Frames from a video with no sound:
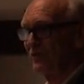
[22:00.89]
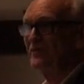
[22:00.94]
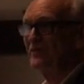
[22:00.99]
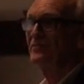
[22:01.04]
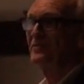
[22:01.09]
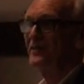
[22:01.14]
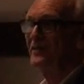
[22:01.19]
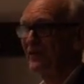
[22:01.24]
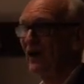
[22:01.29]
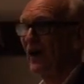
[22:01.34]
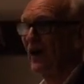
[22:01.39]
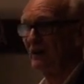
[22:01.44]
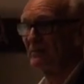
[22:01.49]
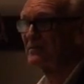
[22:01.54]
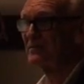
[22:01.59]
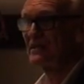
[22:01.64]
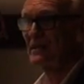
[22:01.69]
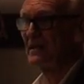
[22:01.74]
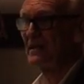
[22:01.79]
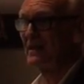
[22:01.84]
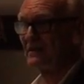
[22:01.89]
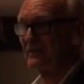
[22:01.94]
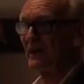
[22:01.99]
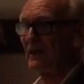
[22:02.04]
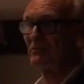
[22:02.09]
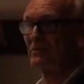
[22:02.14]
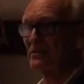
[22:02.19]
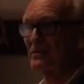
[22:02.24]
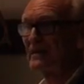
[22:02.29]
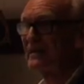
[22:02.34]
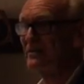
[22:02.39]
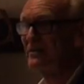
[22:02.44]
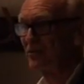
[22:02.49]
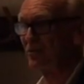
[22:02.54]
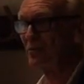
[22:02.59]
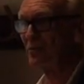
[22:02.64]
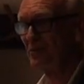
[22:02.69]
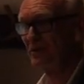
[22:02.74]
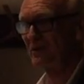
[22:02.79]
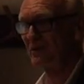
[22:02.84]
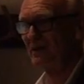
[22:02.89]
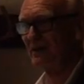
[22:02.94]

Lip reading: 50 times, that was legal.